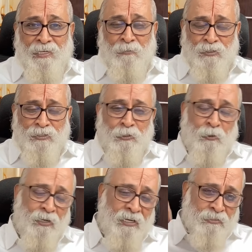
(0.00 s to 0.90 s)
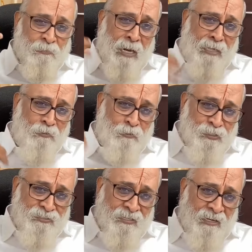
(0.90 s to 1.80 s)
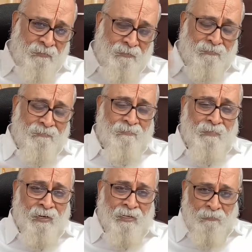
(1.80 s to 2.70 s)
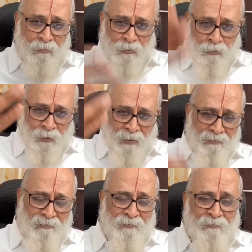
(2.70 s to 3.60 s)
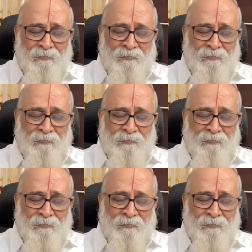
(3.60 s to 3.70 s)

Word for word: He was showing his back to the sun and he was doing